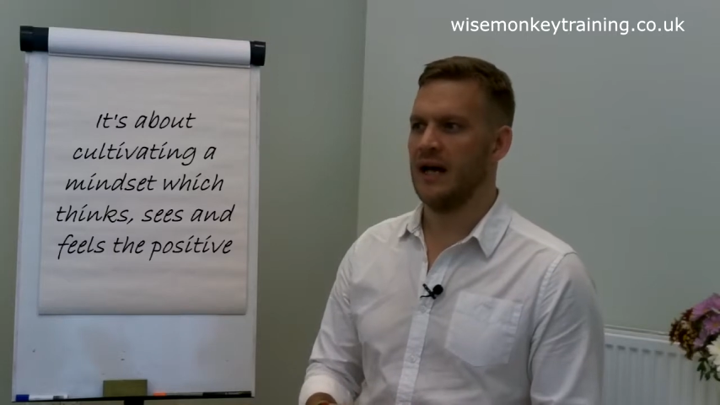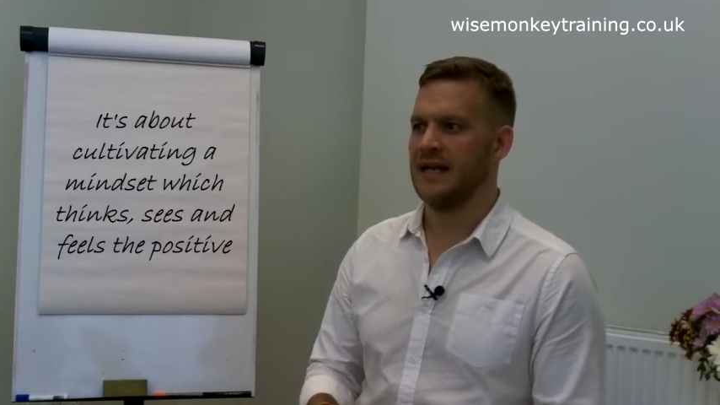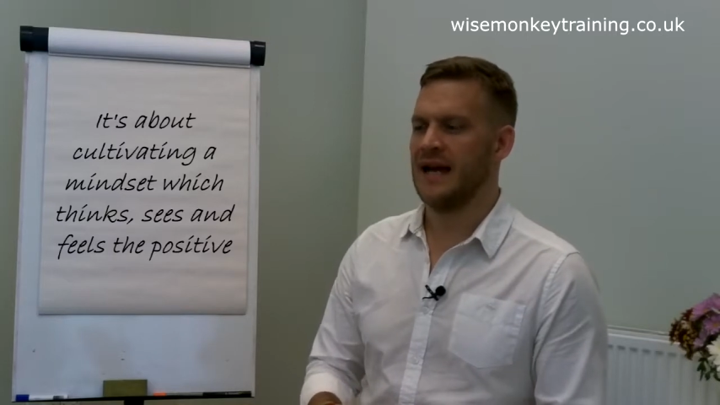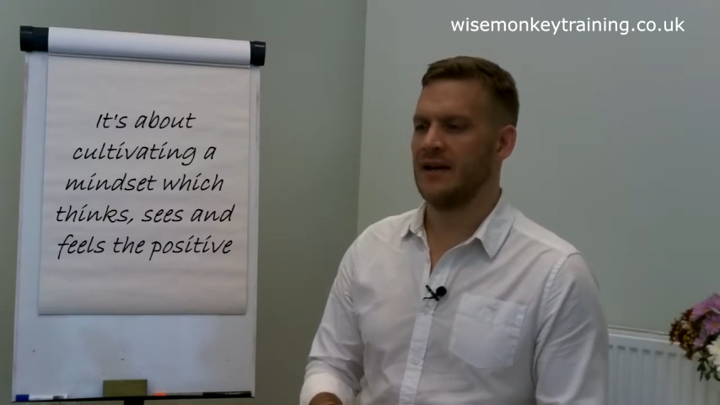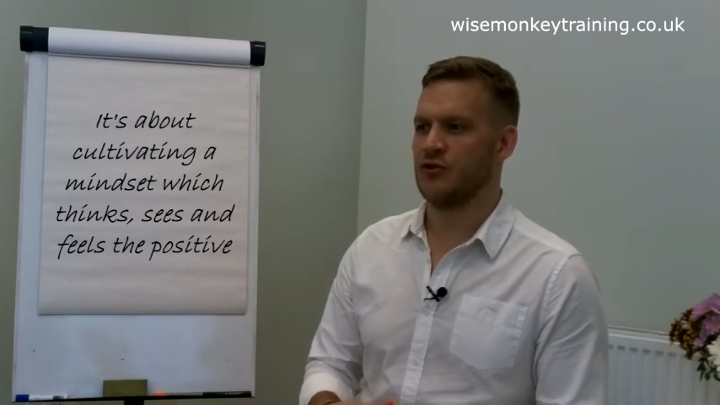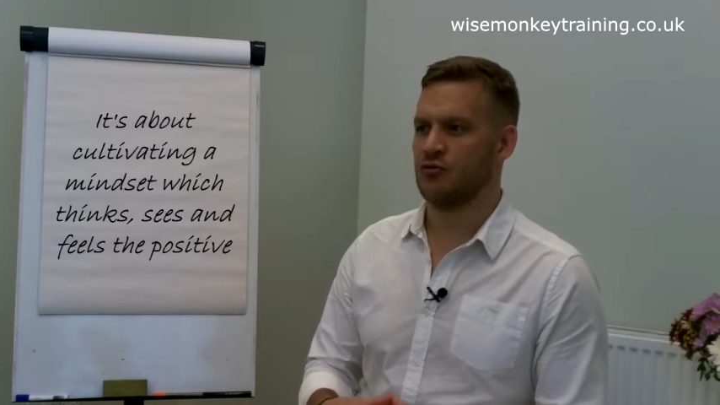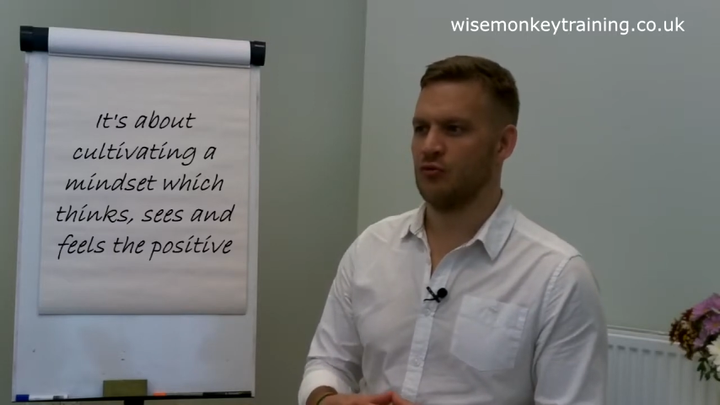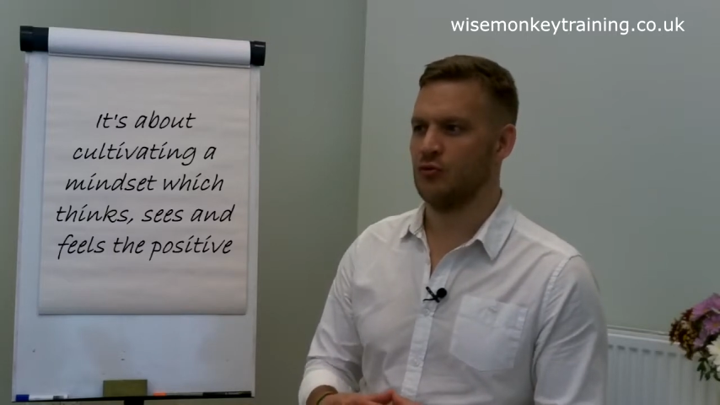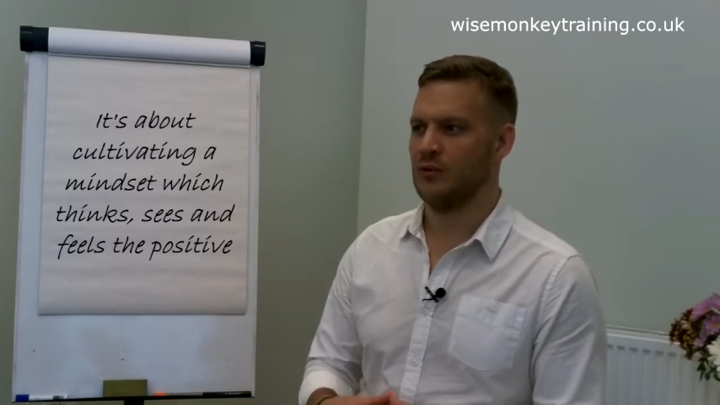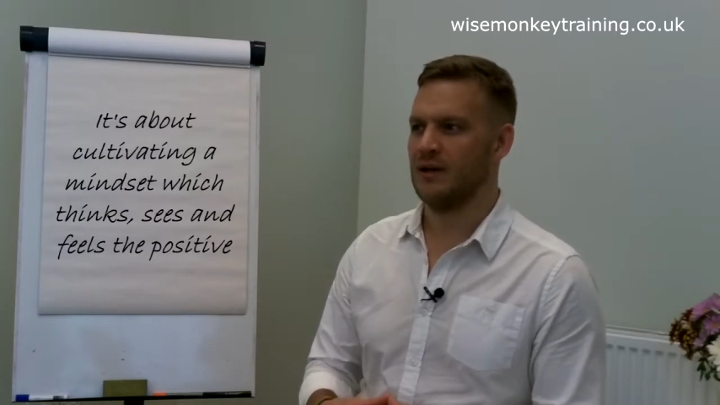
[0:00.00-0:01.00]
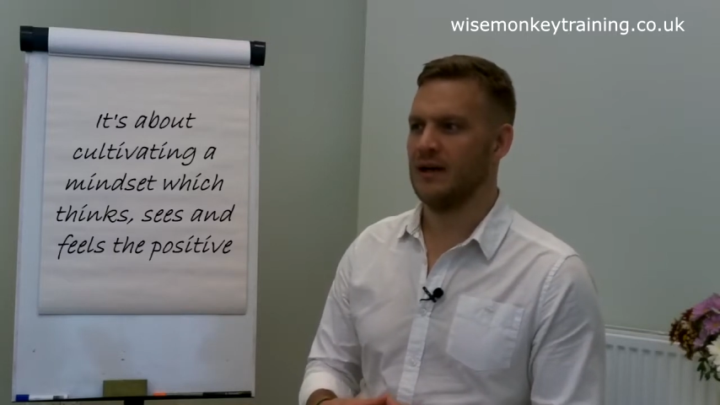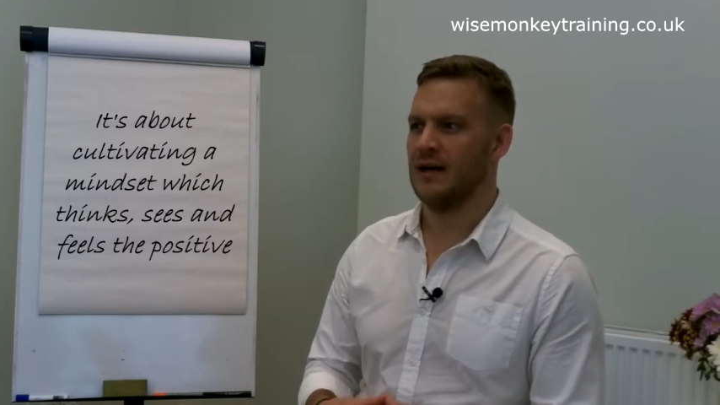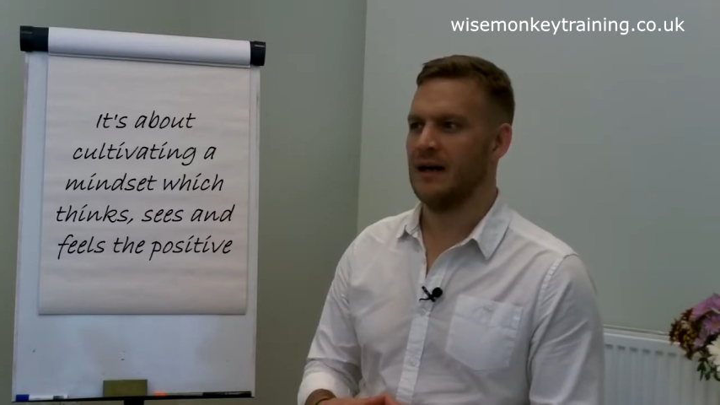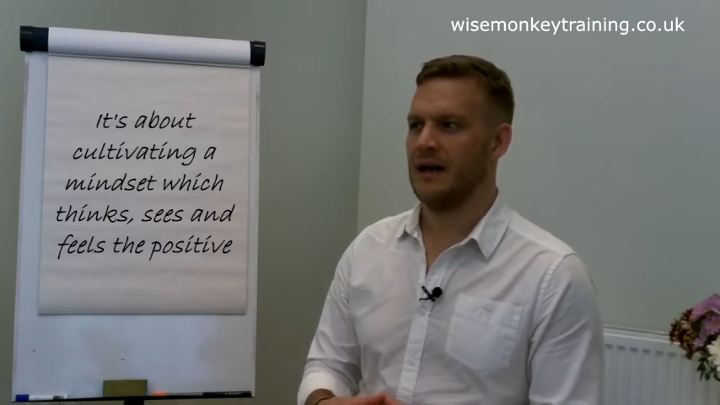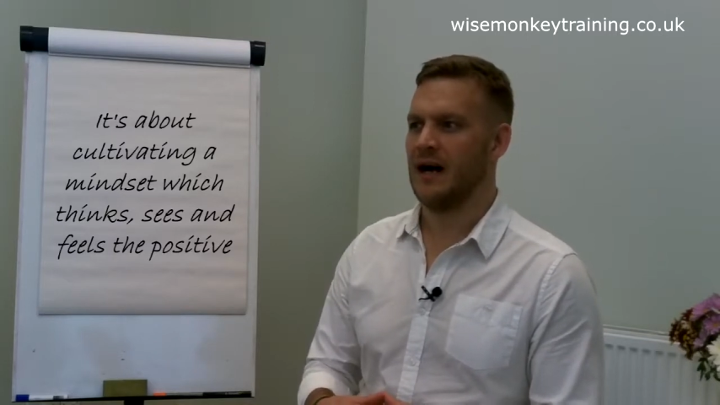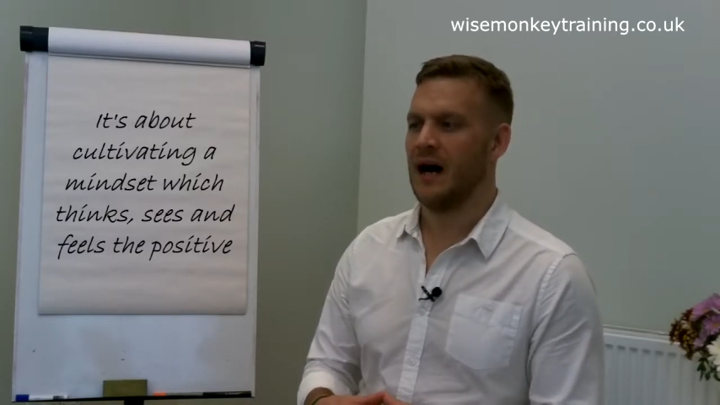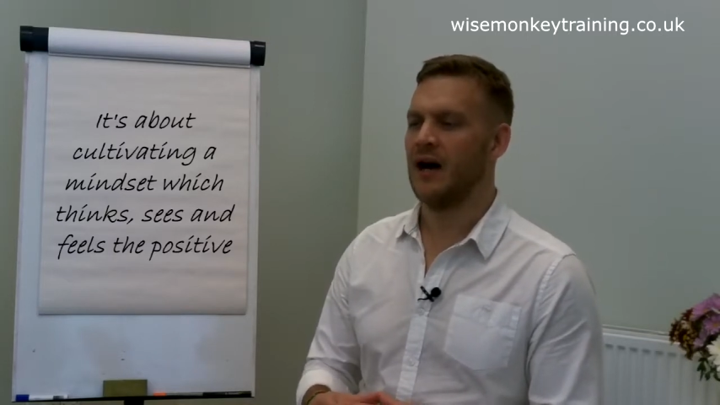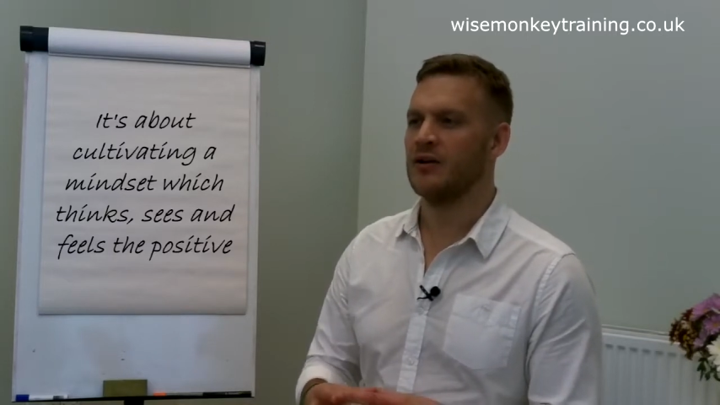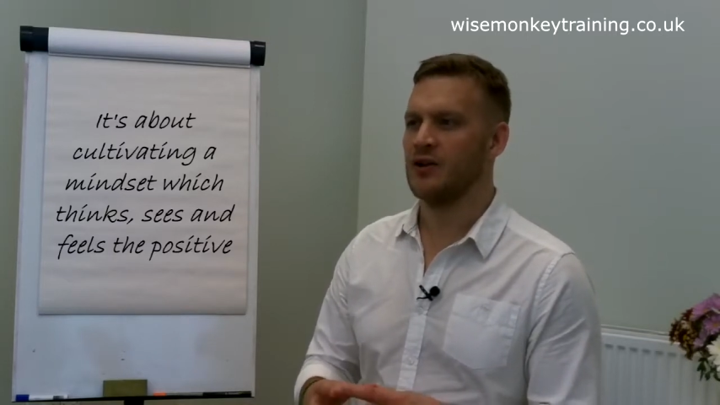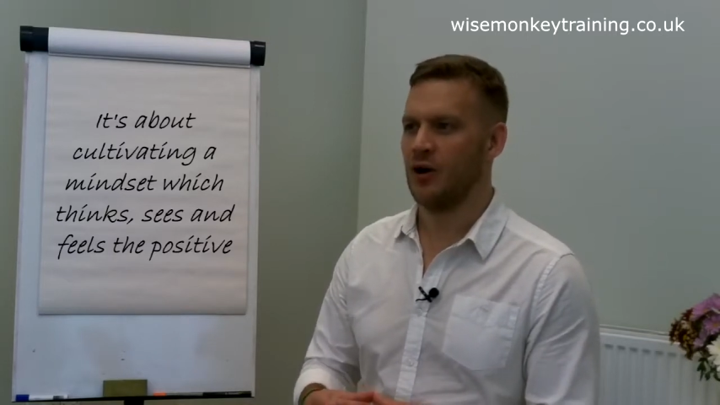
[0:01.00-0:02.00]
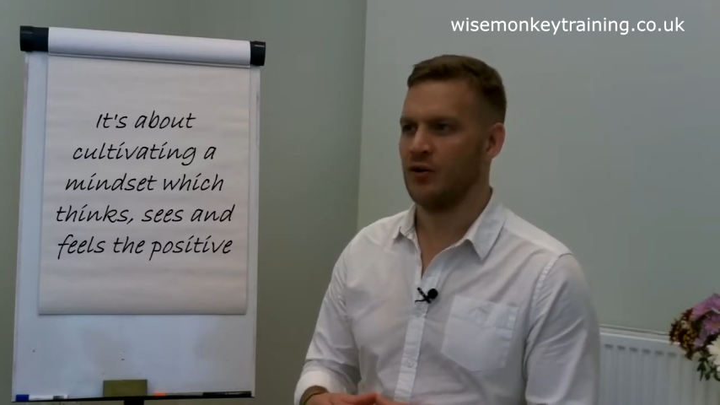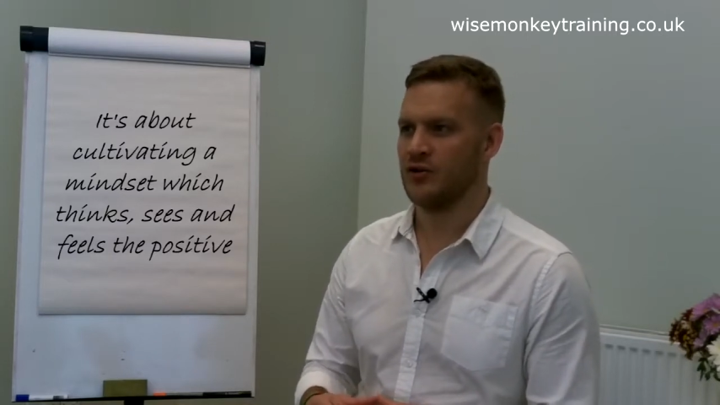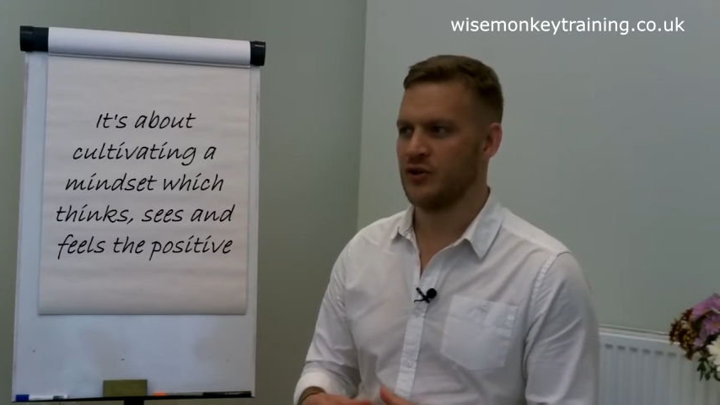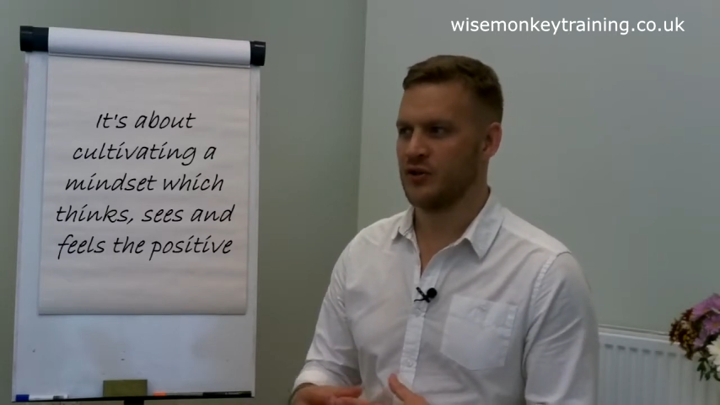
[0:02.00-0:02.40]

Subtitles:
a natural, unconscious